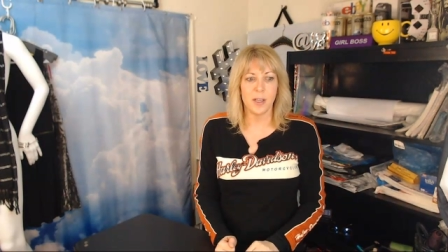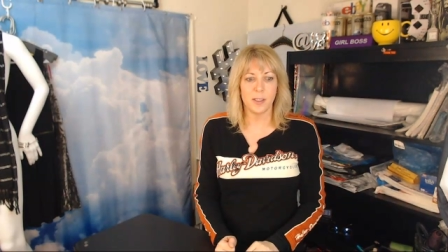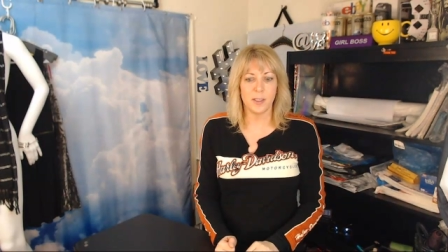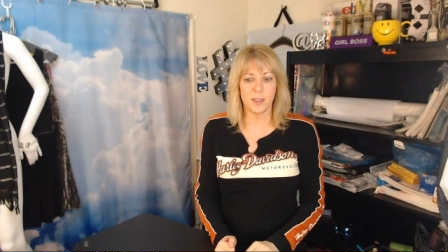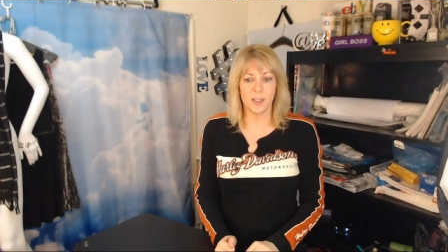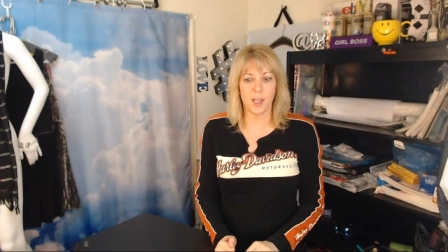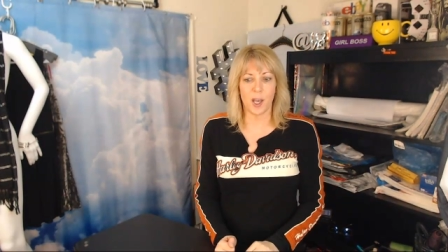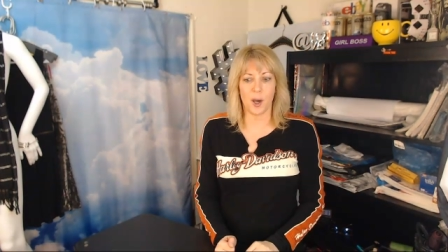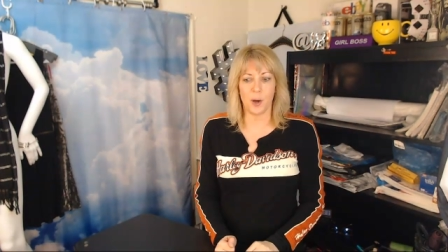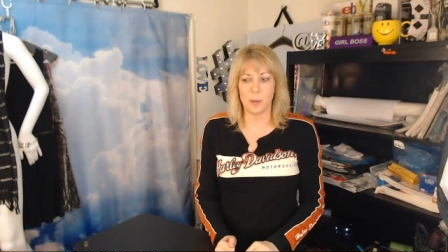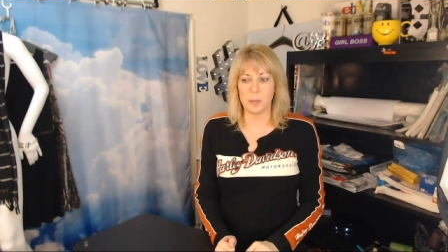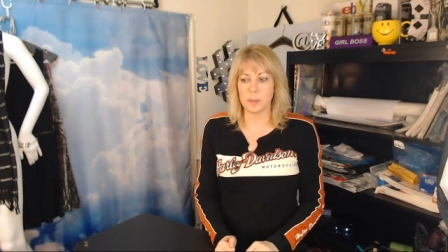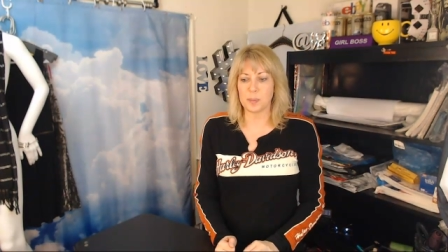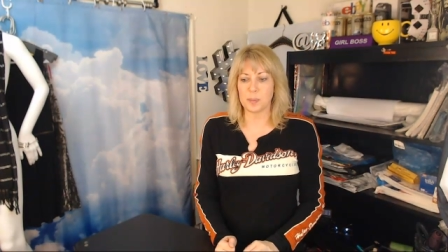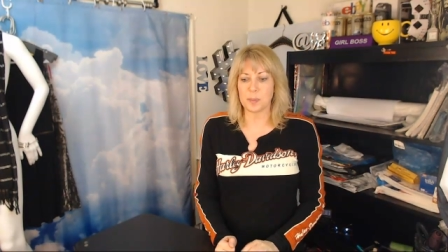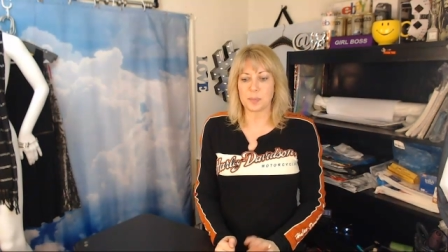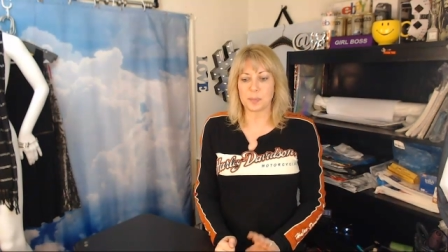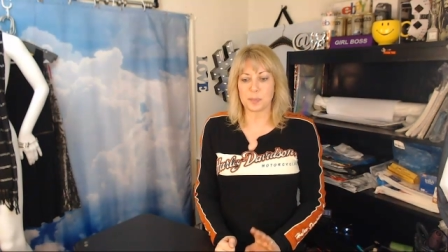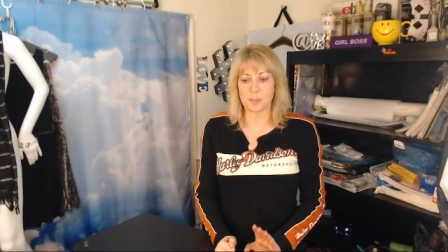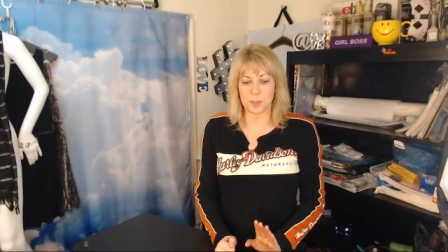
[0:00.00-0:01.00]
So,
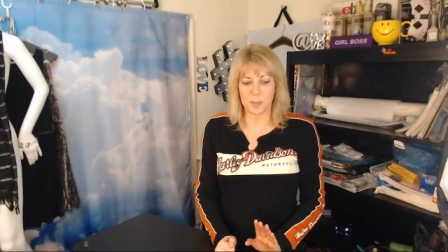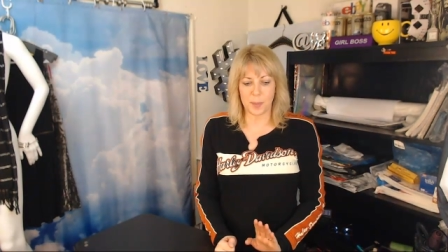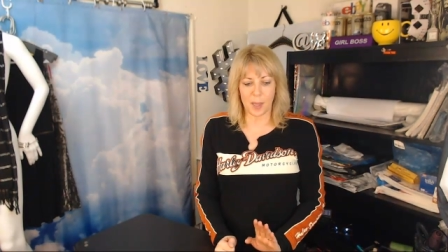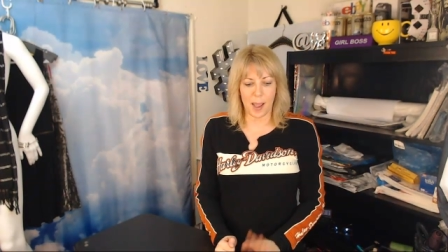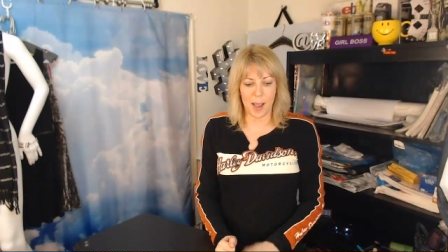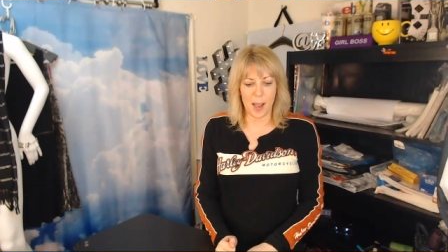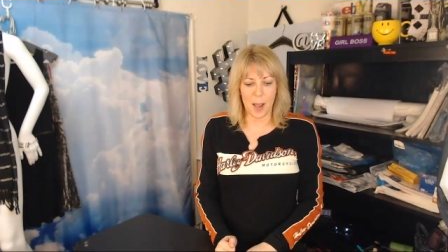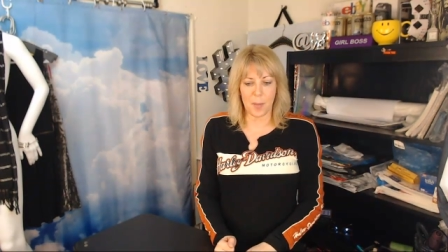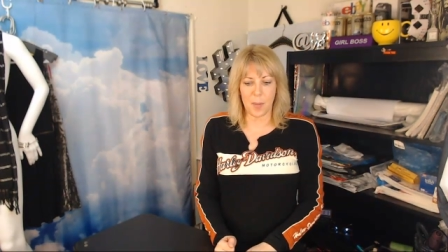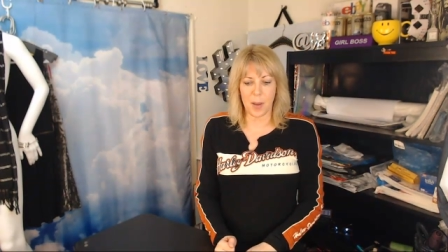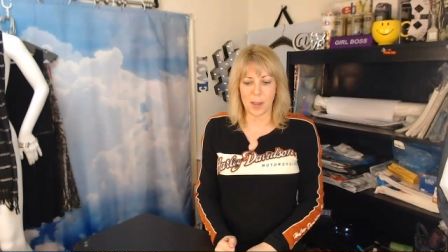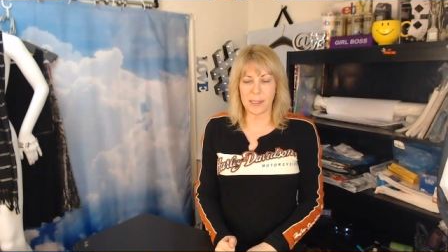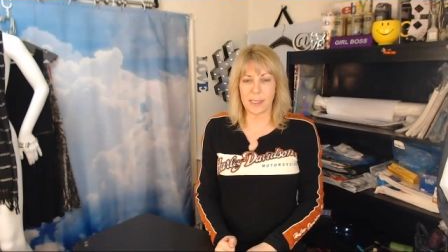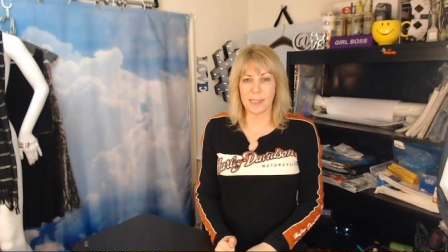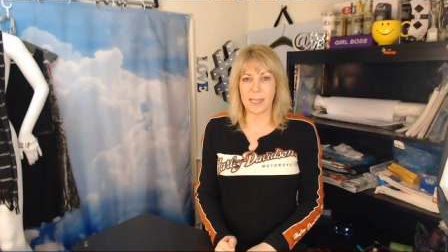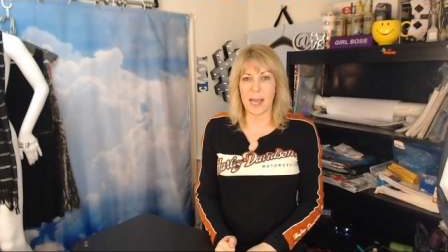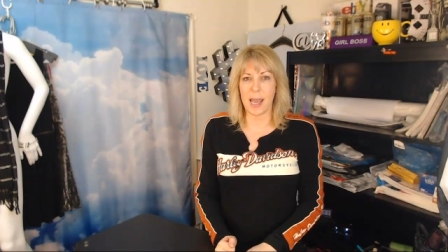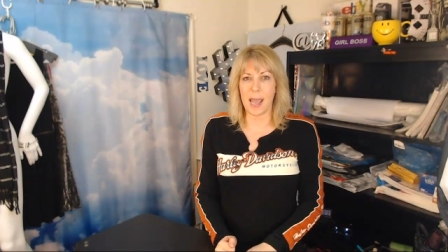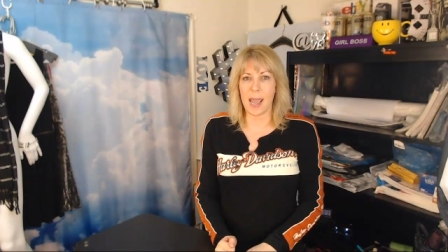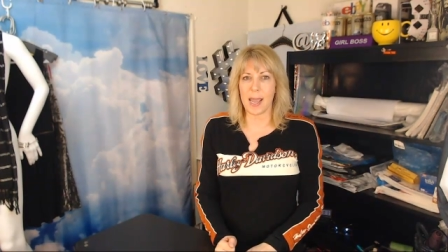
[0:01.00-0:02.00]
um,
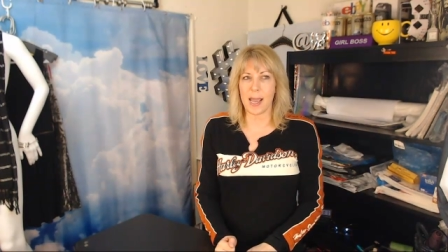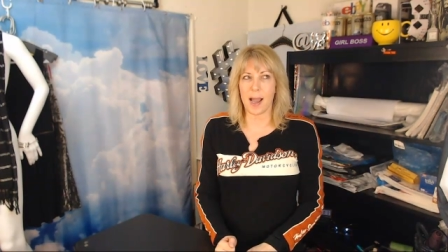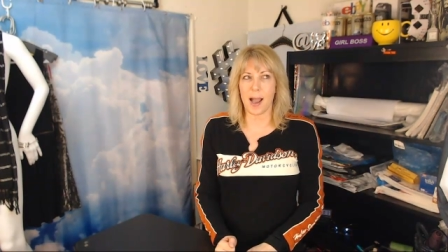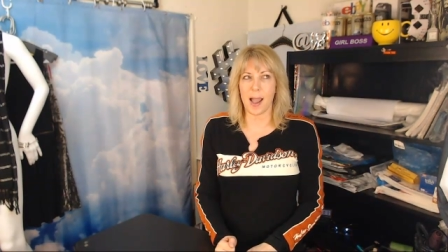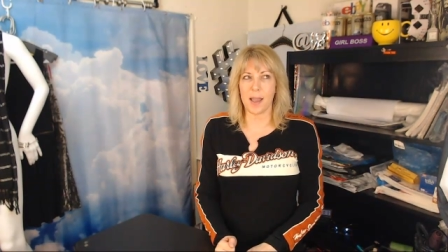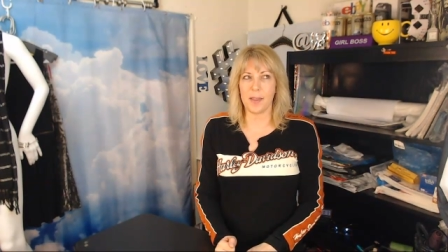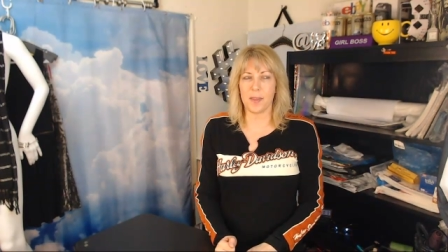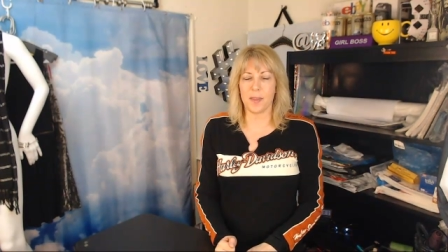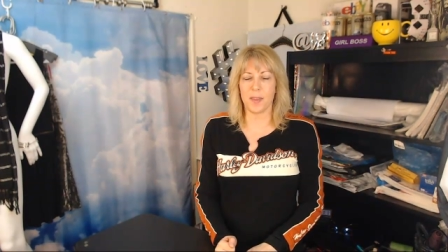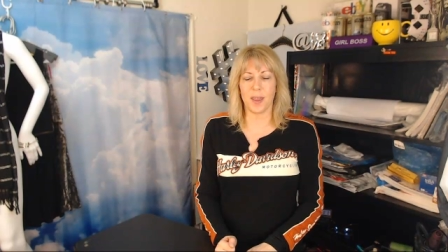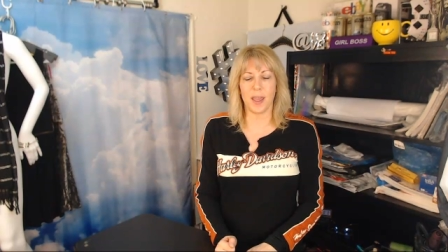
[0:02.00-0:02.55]
today I